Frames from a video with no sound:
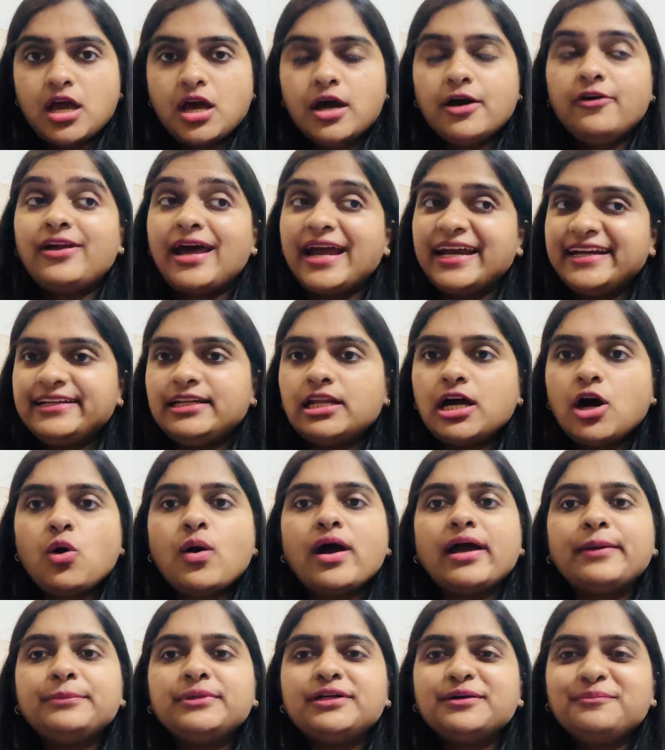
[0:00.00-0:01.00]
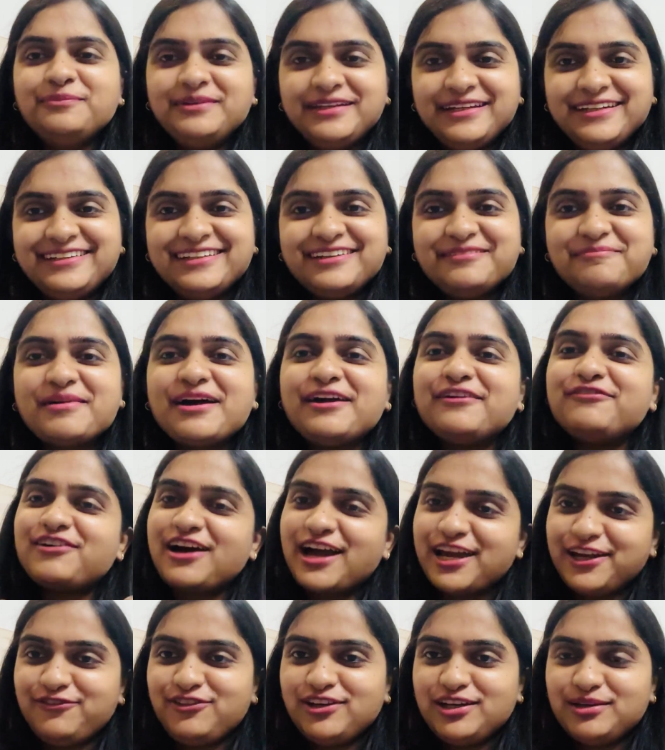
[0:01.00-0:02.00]
Right now, I'm completing my
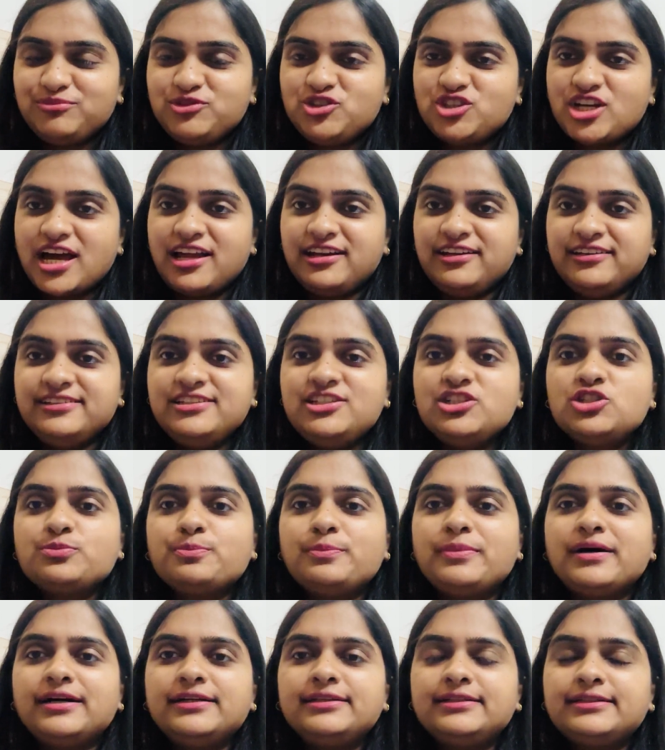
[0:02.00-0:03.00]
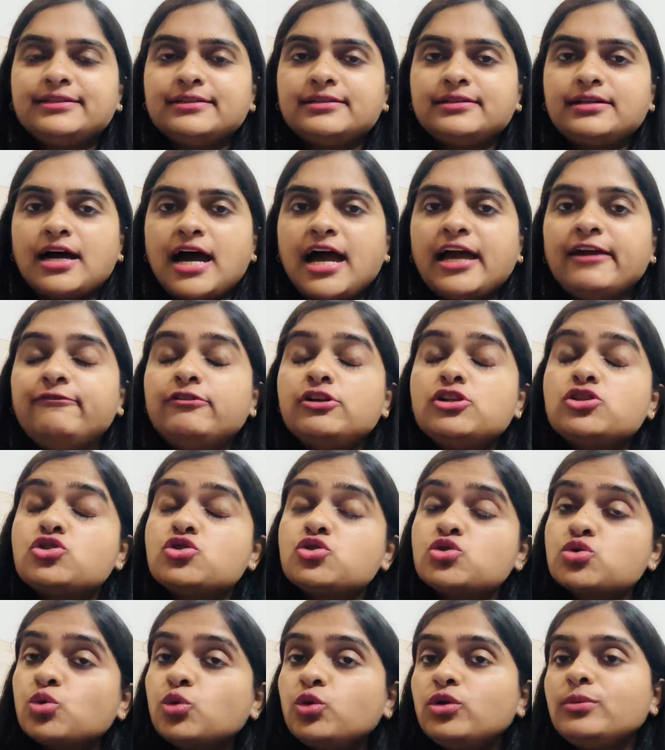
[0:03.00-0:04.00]
5 a.m. challenge, but I will
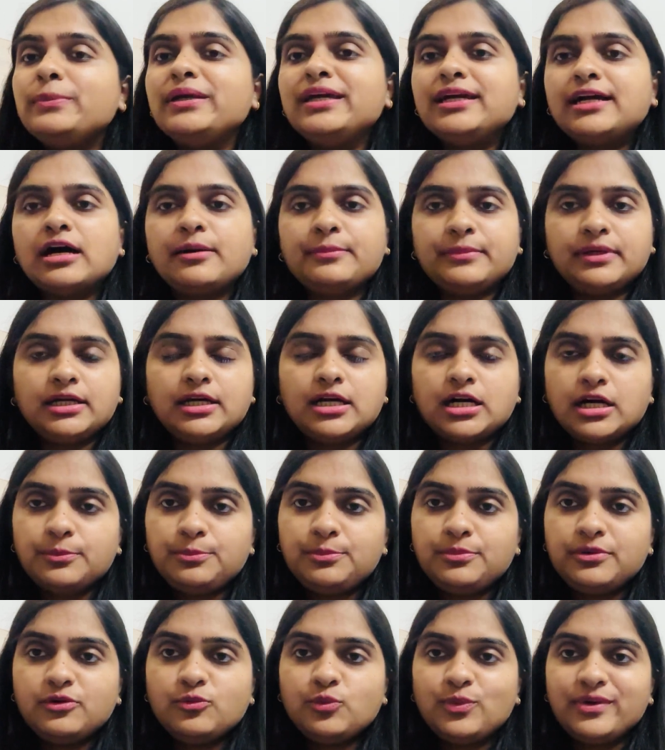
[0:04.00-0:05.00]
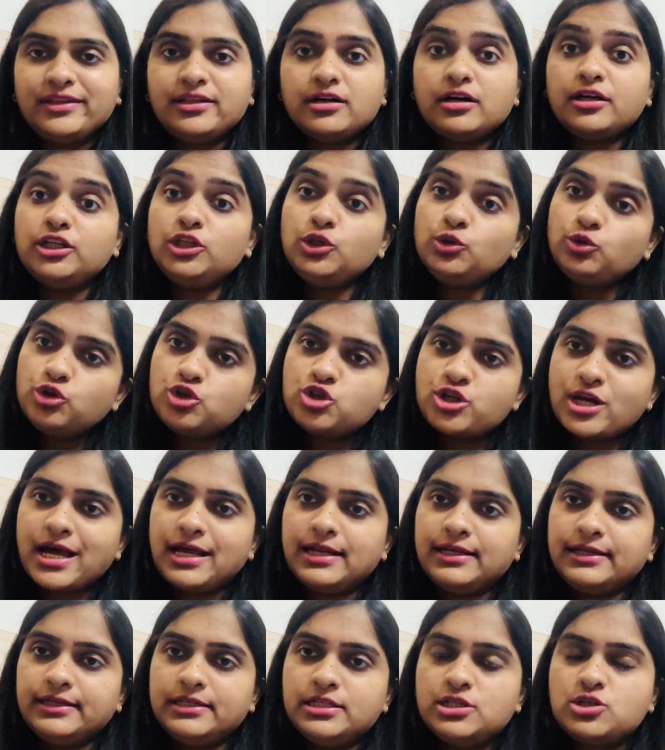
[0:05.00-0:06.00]
soon be coming up with a new
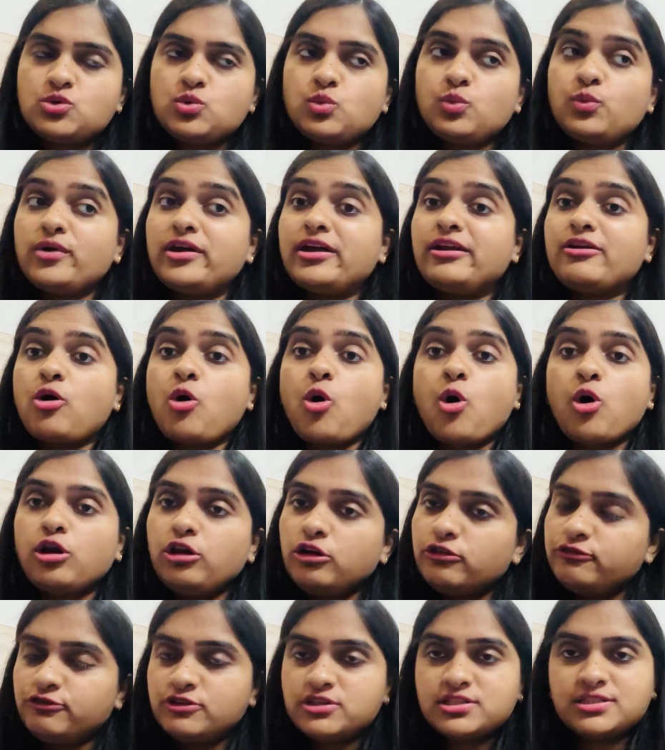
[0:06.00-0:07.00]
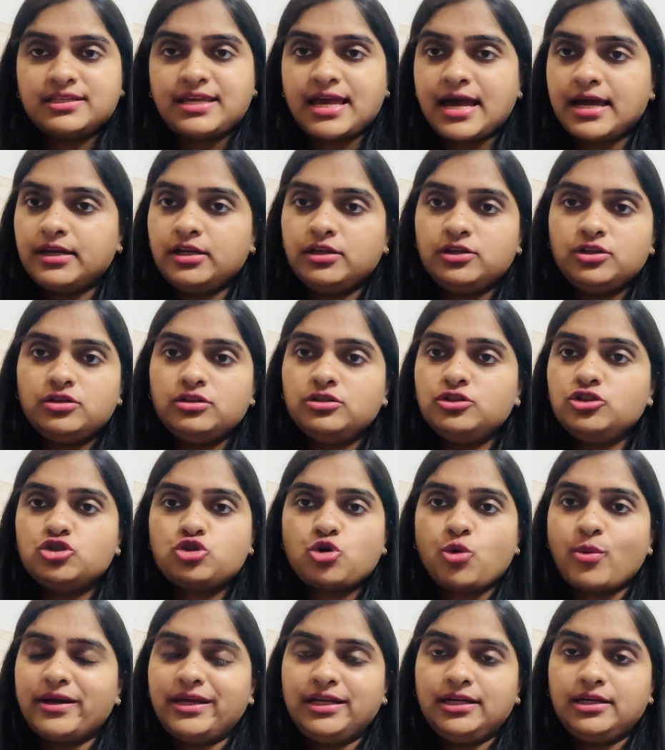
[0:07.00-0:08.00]
challenge where all of us can
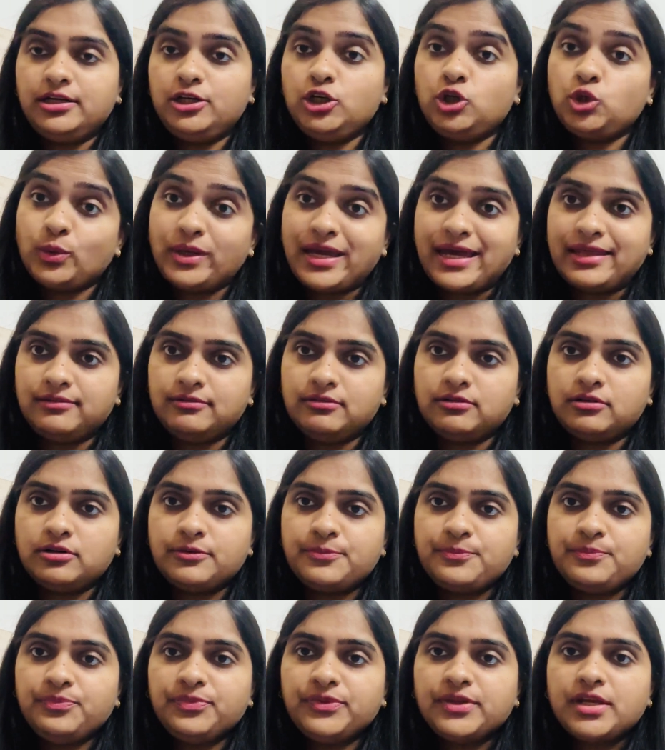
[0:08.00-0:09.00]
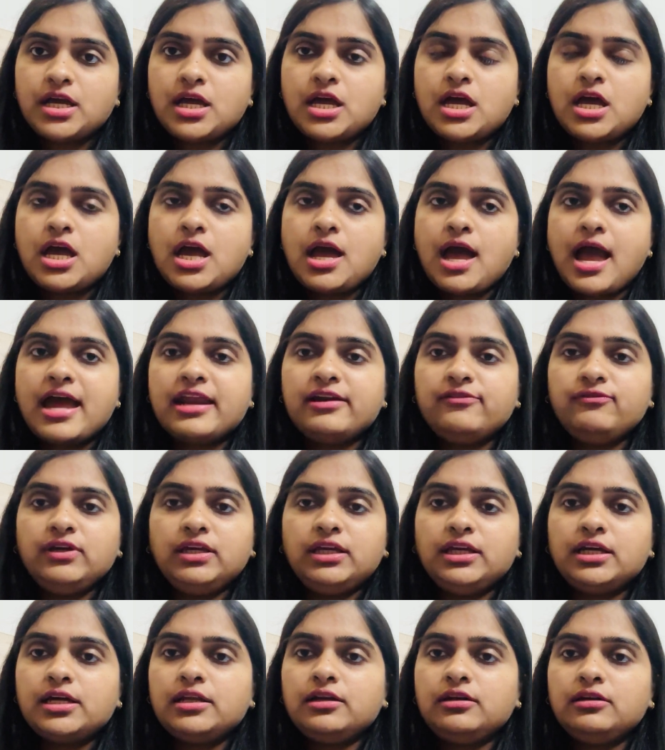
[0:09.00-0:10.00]
join in together and we
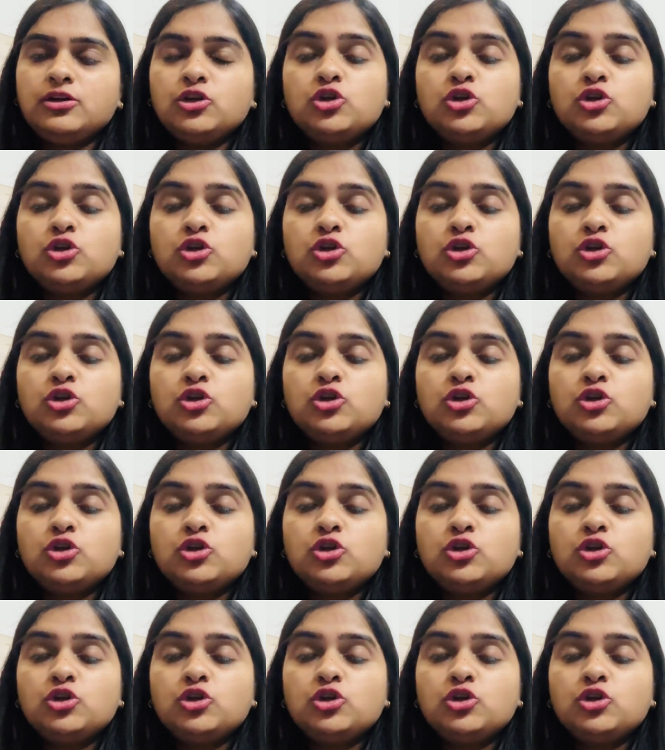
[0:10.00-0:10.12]
can